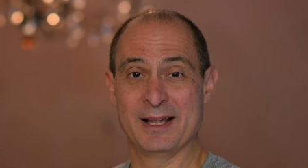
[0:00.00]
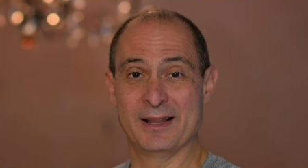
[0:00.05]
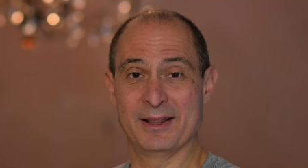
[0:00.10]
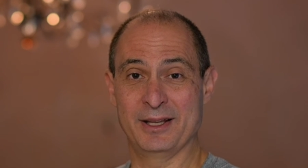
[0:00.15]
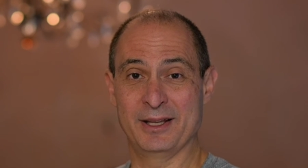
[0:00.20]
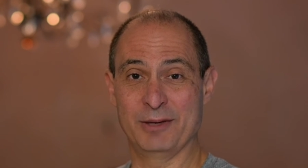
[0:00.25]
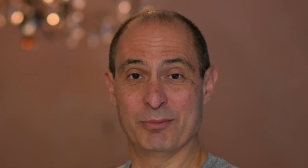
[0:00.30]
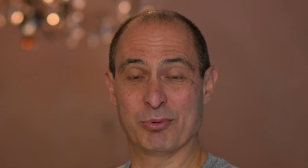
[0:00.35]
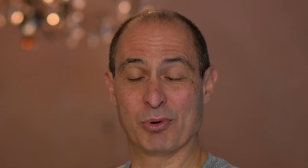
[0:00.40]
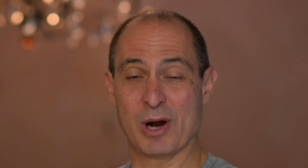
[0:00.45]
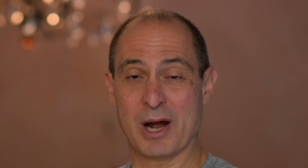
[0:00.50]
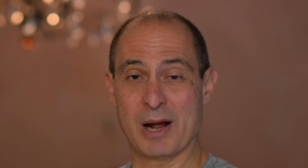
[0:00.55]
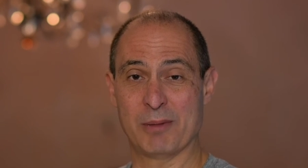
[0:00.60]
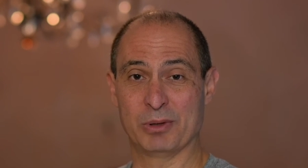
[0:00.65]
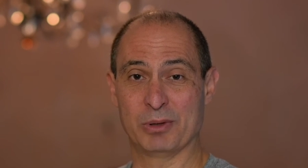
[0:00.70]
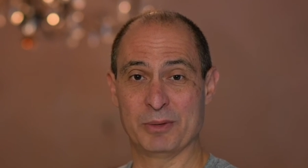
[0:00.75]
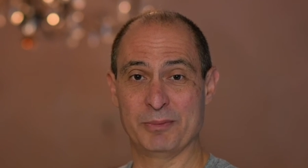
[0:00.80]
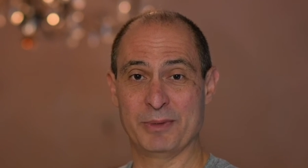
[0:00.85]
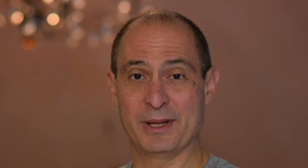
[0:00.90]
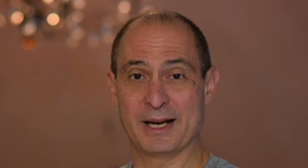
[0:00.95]
The
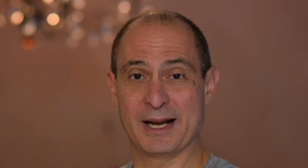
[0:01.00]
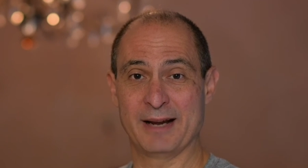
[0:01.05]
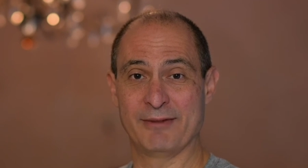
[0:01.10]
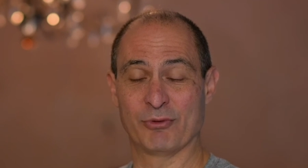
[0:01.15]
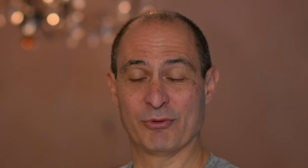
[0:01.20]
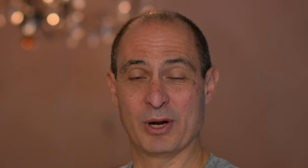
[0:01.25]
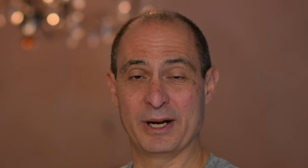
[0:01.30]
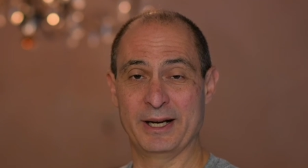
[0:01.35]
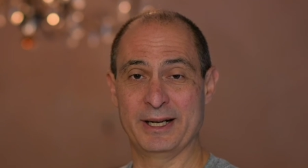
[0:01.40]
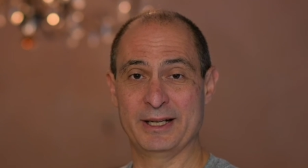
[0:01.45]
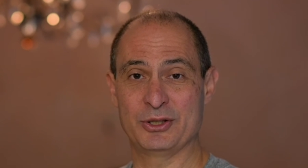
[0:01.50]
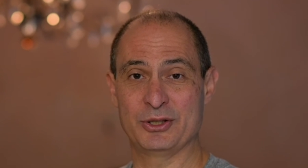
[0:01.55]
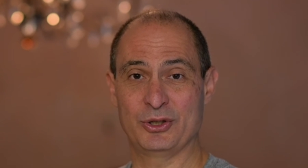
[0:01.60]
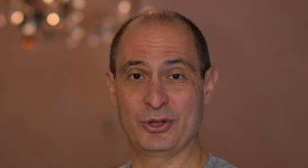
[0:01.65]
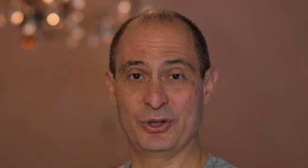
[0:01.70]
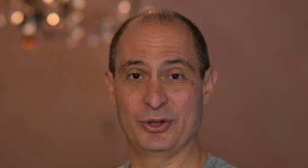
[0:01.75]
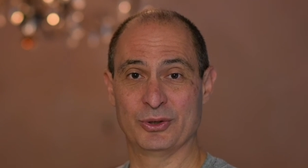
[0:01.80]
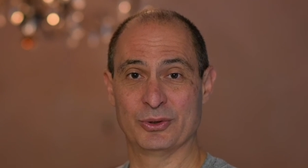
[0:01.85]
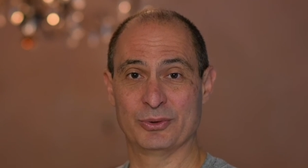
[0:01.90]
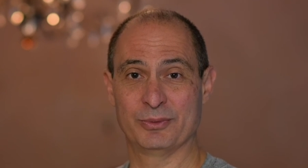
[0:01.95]
problem that I've run
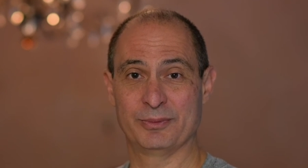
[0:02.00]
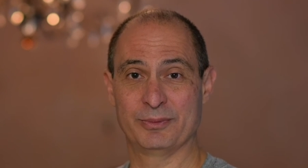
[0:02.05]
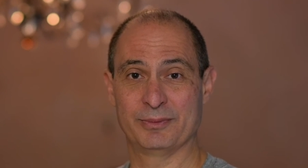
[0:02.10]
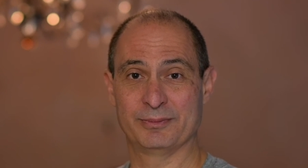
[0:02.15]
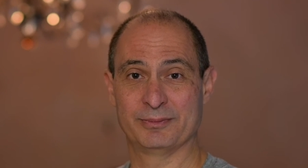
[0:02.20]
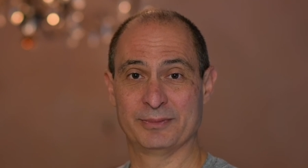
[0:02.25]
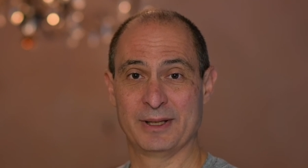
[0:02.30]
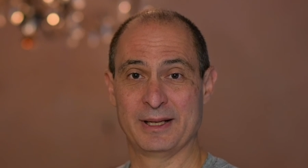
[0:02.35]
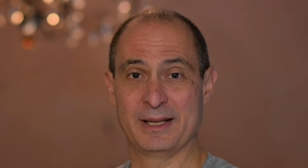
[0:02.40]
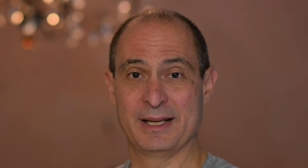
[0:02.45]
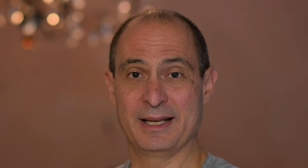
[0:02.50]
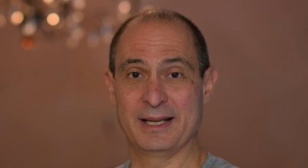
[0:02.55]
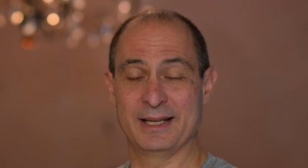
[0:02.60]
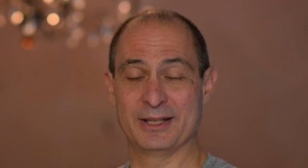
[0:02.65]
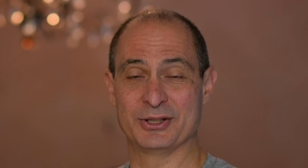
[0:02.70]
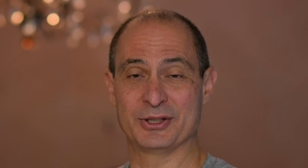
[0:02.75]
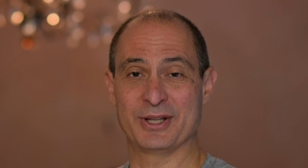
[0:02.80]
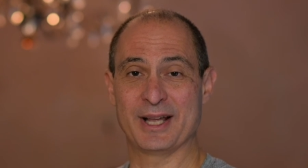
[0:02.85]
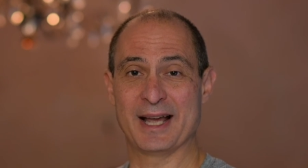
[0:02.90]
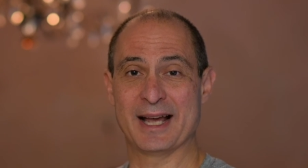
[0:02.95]
into
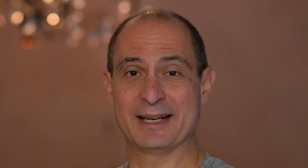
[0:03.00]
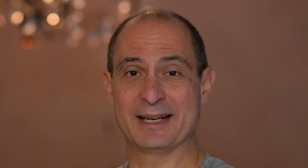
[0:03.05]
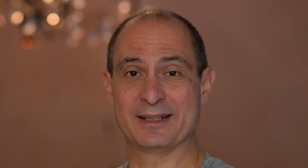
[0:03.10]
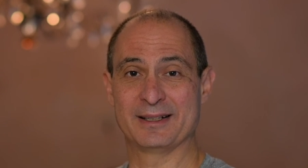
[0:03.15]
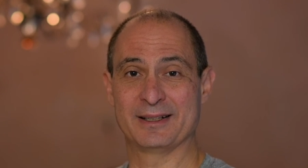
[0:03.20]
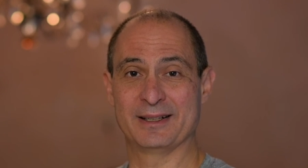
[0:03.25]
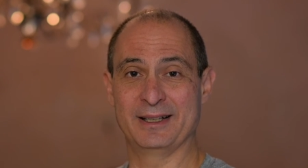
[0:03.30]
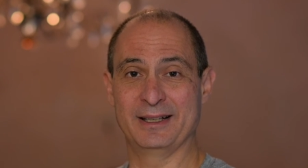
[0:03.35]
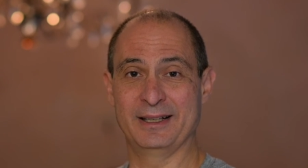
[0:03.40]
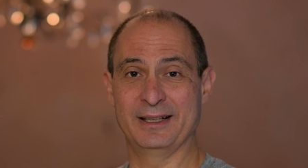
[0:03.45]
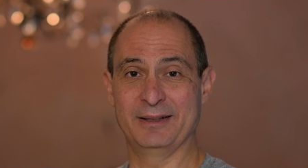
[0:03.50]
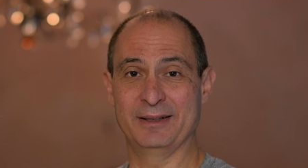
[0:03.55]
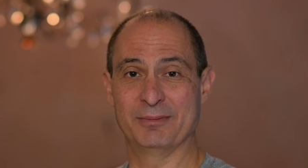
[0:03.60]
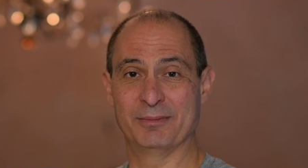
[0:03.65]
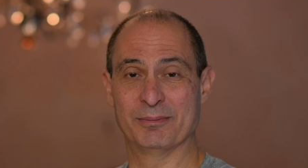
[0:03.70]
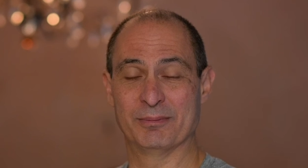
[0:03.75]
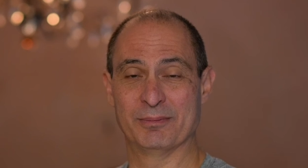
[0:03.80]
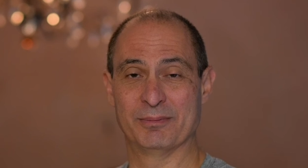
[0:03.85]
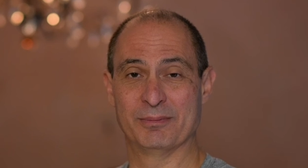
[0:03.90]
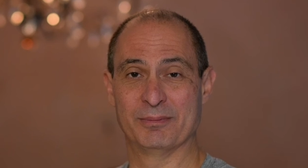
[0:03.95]
is that the
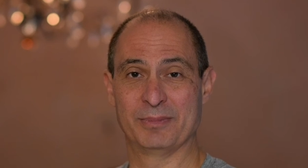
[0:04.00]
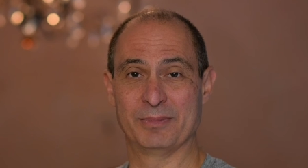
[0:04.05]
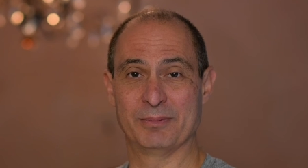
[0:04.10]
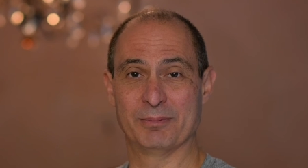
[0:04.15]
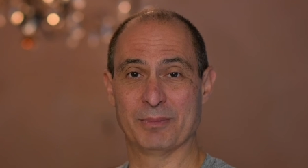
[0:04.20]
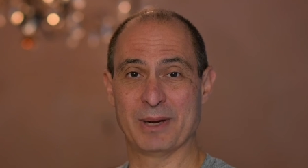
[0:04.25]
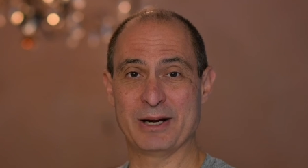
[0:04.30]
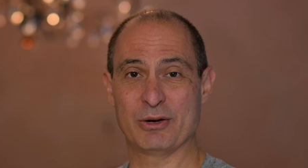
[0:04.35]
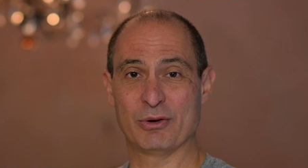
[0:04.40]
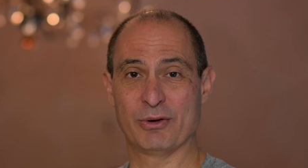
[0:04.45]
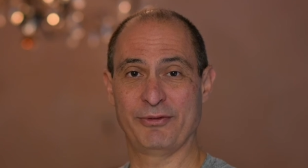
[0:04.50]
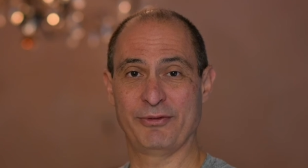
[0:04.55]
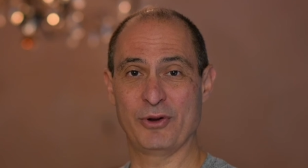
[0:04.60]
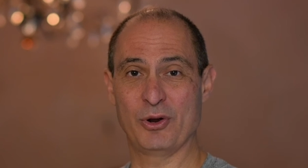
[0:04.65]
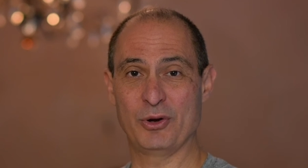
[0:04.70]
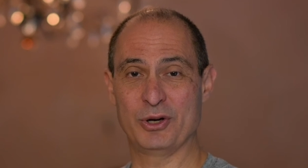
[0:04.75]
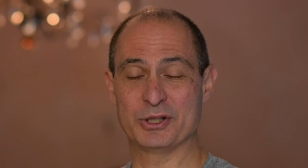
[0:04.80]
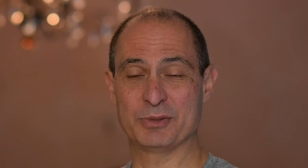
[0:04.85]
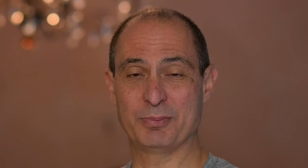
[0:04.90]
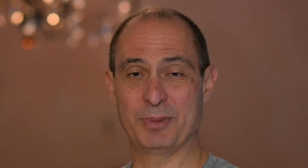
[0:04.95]

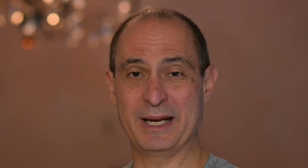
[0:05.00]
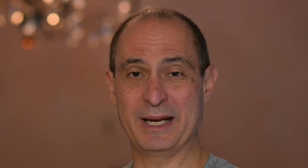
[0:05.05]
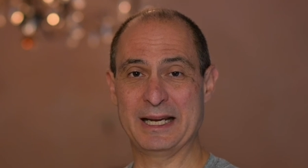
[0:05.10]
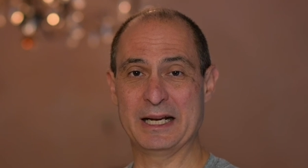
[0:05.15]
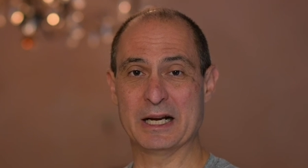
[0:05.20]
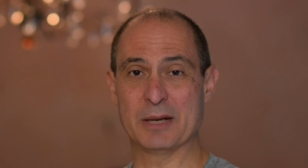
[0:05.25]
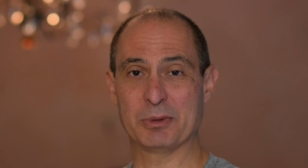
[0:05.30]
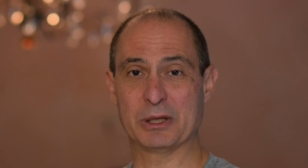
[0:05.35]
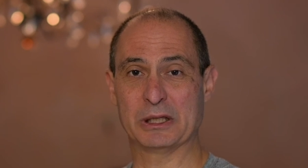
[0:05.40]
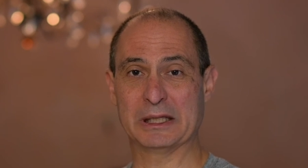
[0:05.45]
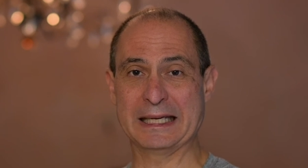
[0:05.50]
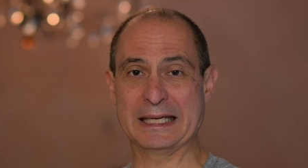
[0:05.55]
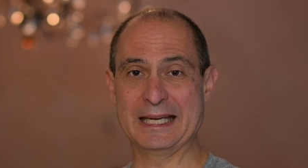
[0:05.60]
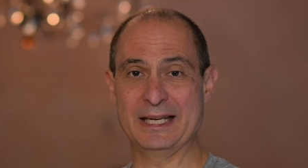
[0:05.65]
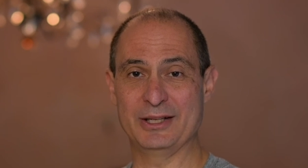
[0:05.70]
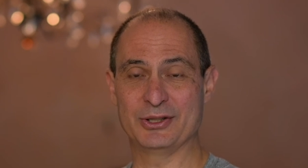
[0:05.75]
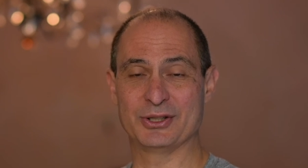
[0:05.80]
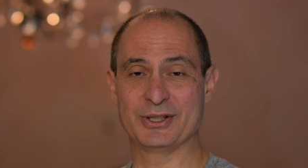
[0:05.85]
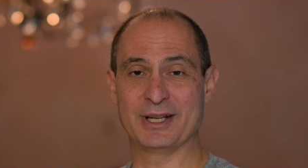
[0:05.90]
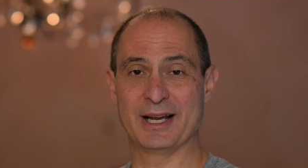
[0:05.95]
microphone is picking up
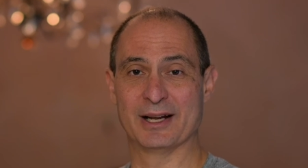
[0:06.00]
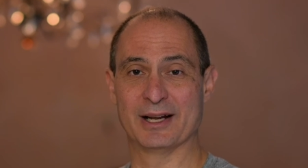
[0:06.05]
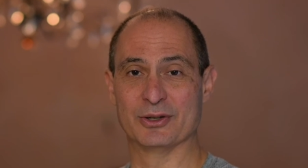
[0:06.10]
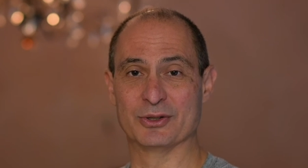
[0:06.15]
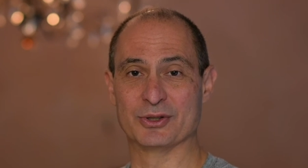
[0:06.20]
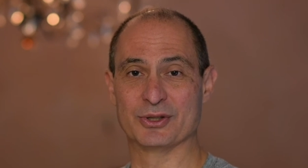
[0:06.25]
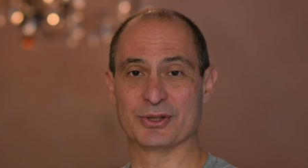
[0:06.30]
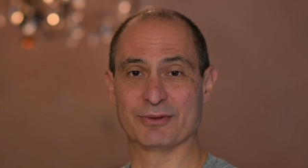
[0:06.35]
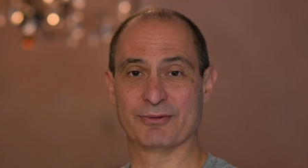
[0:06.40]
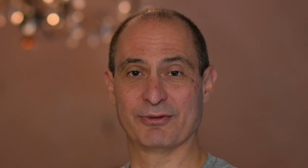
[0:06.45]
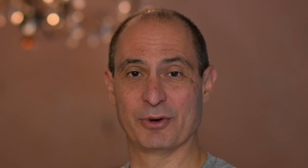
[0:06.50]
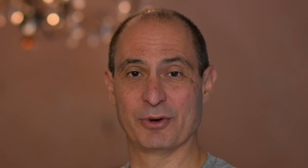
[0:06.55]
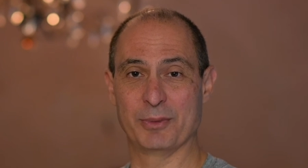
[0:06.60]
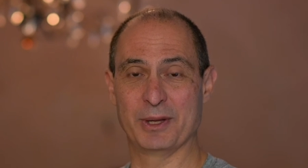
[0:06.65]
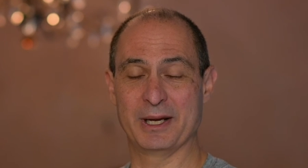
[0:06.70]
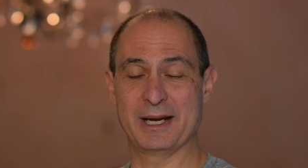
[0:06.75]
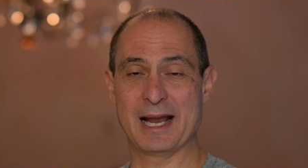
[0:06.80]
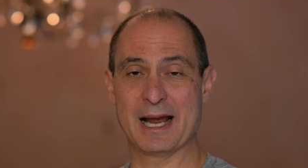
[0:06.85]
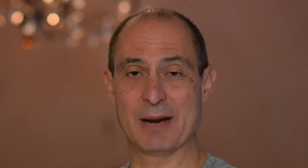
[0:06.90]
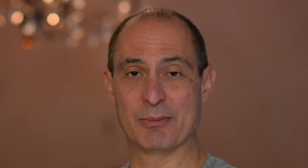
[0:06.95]
clicking sounds from
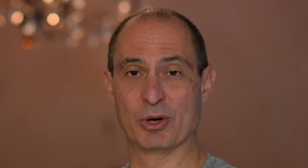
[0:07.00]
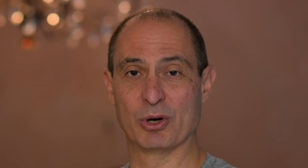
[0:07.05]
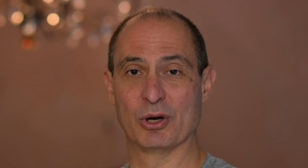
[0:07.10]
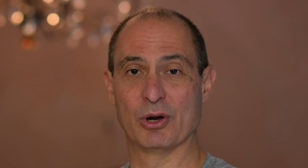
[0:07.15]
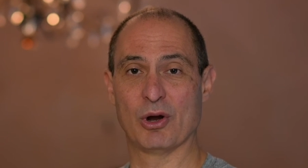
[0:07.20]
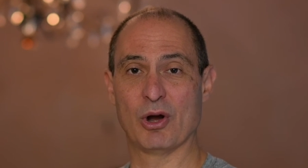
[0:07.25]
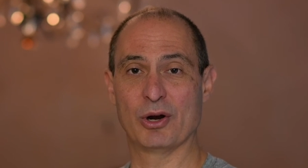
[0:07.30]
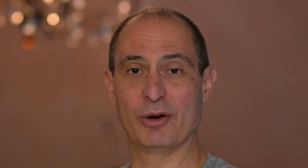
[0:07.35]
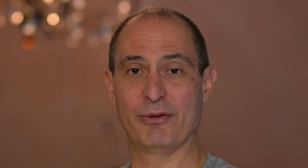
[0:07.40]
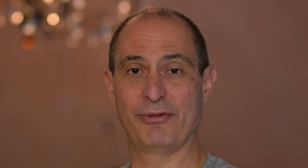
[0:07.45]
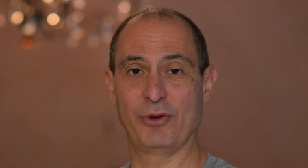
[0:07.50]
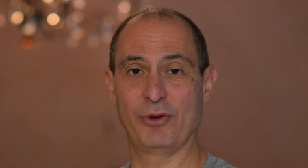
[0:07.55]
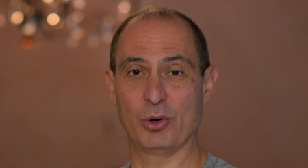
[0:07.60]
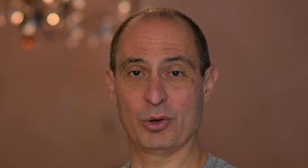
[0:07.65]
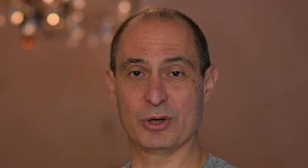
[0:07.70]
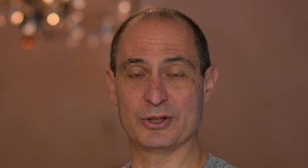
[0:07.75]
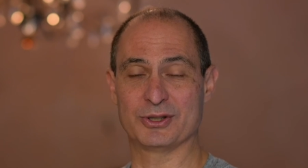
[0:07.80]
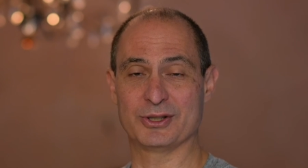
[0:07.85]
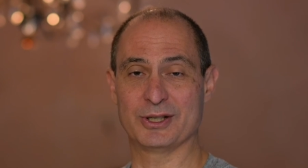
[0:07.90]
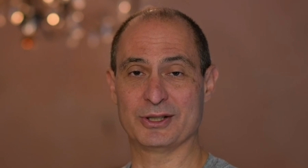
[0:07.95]
the camera
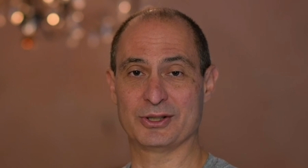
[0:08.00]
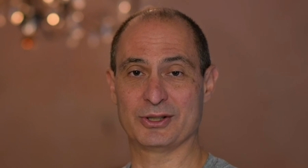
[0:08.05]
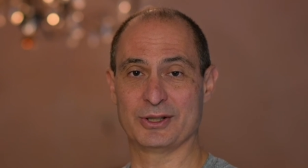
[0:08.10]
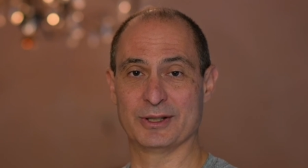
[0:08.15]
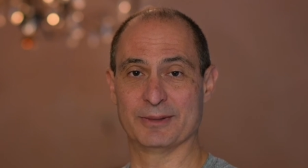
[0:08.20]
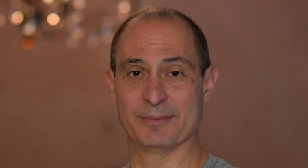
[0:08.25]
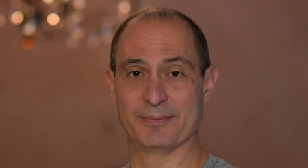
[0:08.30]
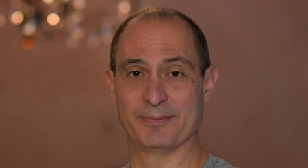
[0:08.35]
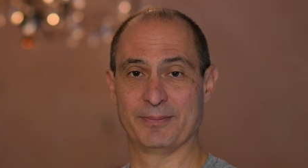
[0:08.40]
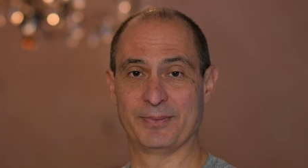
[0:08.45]
autofocus system.